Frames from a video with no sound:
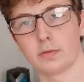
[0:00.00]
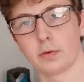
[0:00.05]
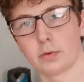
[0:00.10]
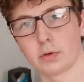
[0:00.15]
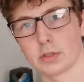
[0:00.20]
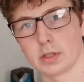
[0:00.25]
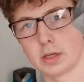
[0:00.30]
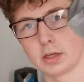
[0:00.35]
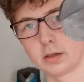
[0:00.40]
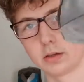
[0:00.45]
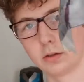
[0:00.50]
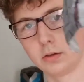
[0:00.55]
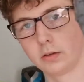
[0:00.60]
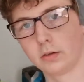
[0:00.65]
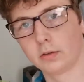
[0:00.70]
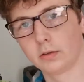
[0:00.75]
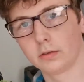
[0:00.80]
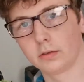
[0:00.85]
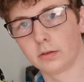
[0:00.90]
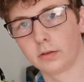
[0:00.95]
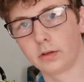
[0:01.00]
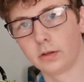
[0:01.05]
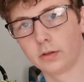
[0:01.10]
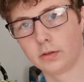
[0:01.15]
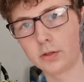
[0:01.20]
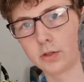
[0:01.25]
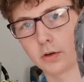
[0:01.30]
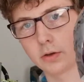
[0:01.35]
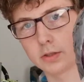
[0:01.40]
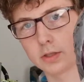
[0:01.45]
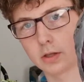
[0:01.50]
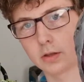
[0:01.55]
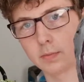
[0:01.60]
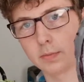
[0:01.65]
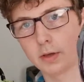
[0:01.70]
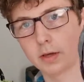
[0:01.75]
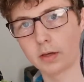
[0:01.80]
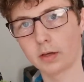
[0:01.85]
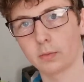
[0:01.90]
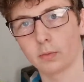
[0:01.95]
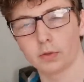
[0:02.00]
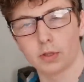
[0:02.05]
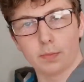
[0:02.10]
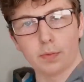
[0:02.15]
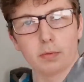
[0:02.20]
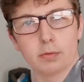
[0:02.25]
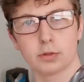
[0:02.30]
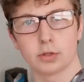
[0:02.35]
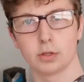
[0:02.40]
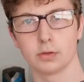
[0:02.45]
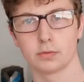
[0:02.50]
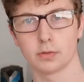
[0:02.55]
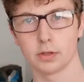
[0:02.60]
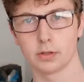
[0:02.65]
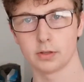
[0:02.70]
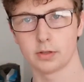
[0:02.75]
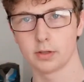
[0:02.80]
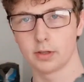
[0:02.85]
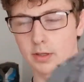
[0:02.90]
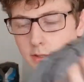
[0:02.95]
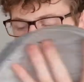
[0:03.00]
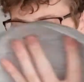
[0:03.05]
I've already taken the chunks at the back, which I probably shouldn't have